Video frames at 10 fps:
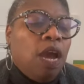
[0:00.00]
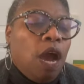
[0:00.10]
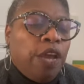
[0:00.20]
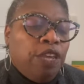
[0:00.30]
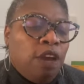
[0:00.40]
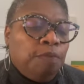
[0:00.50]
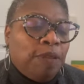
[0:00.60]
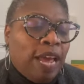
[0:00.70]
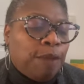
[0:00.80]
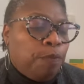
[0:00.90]
a young
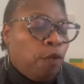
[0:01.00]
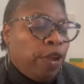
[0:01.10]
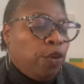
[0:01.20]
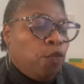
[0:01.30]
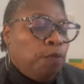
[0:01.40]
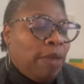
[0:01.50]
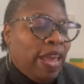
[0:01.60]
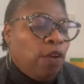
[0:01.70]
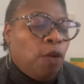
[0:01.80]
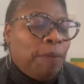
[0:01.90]
black boy who
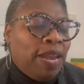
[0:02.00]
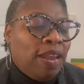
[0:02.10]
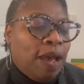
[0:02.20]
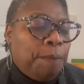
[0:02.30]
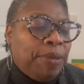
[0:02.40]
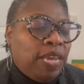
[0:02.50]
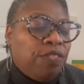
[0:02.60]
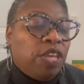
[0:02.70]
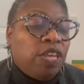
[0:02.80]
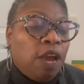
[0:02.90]
may or may not be
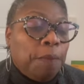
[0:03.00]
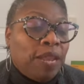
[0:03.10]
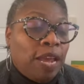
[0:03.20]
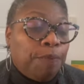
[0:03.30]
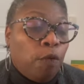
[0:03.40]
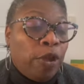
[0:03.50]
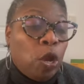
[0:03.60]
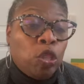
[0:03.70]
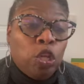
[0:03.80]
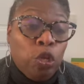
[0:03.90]
the young black boy
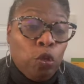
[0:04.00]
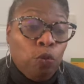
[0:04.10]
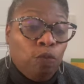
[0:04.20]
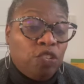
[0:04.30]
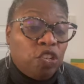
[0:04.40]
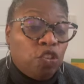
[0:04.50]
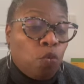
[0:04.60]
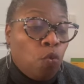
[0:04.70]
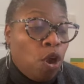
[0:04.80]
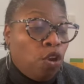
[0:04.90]
on the news, the
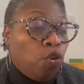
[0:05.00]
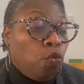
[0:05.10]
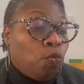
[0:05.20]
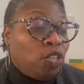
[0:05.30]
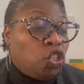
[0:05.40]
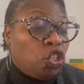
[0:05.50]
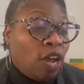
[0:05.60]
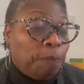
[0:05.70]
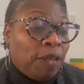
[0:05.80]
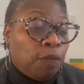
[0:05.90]
one who was
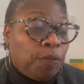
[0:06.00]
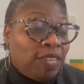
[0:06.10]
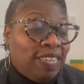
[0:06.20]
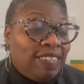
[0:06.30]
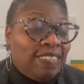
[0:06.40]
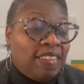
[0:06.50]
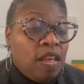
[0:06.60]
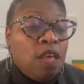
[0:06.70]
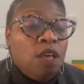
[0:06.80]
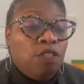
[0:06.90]
shot by the police,
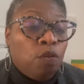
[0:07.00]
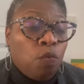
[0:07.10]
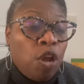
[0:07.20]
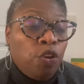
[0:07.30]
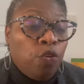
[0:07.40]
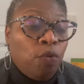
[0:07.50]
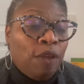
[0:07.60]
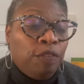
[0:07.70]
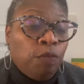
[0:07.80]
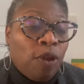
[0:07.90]
the one who
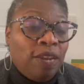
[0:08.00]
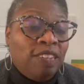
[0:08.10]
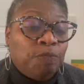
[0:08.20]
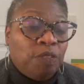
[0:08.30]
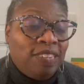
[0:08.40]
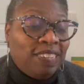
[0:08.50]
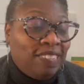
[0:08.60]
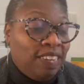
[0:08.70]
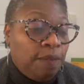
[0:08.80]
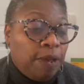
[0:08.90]
everyone is
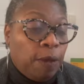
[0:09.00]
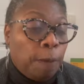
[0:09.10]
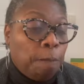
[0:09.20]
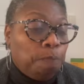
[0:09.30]
protesting about.